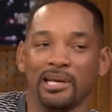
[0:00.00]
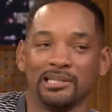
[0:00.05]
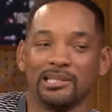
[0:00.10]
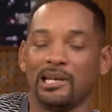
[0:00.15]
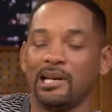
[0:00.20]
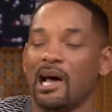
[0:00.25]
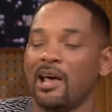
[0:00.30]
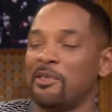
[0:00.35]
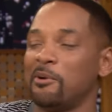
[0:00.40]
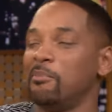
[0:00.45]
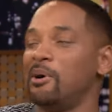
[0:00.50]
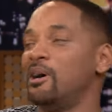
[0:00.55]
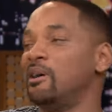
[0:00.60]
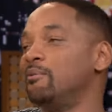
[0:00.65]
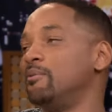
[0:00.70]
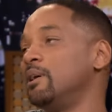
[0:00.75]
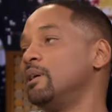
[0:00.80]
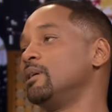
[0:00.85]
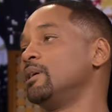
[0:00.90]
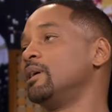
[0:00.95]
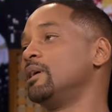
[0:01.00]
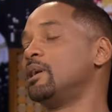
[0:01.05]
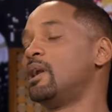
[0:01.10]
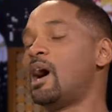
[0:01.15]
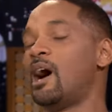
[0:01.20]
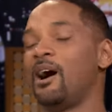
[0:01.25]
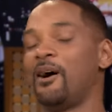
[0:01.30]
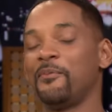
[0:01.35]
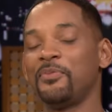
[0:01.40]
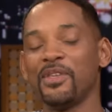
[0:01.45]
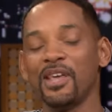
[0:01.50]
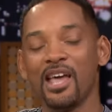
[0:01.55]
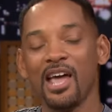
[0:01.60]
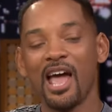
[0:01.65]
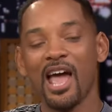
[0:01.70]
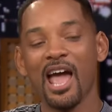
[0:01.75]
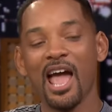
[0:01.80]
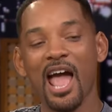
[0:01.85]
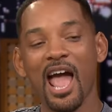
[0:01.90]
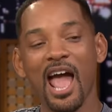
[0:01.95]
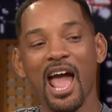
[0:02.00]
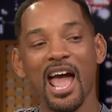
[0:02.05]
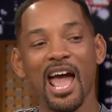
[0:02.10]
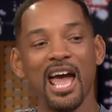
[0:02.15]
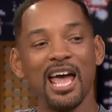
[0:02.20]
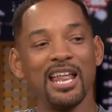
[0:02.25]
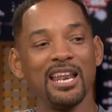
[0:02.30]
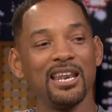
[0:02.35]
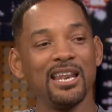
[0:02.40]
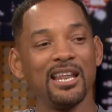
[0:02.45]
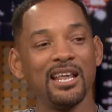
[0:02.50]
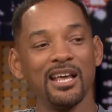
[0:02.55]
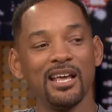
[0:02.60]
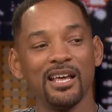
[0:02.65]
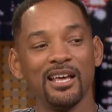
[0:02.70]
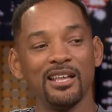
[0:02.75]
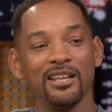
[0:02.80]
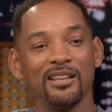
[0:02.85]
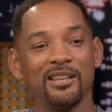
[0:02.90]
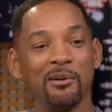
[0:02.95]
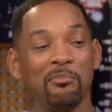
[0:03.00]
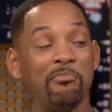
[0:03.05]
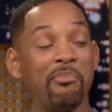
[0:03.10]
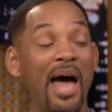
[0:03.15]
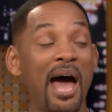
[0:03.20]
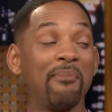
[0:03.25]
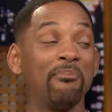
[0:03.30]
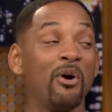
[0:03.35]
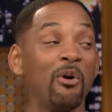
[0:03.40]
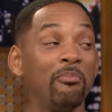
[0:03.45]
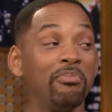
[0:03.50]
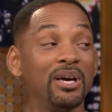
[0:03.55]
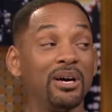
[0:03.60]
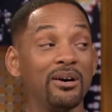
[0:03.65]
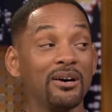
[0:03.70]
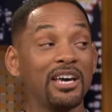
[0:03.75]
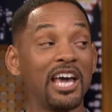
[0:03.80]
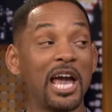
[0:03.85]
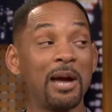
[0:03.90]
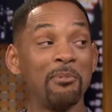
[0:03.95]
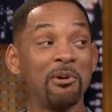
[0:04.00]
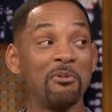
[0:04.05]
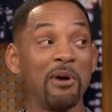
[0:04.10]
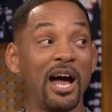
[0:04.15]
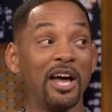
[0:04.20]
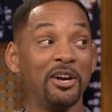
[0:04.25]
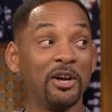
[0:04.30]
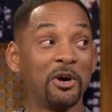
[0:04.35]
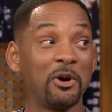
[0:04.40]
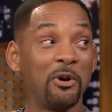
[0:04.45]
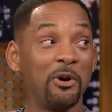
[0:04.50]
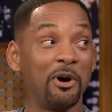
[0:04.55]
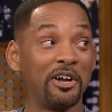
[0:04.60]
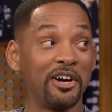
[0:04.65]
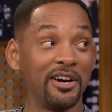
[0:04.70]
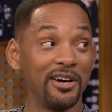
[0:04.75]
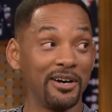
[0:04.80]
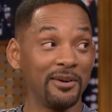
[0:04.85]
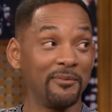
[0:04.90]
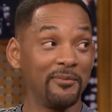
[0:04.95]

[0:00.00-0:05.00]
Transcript: It's another movie. You know. Yeah. And the Batmobile came around the corner.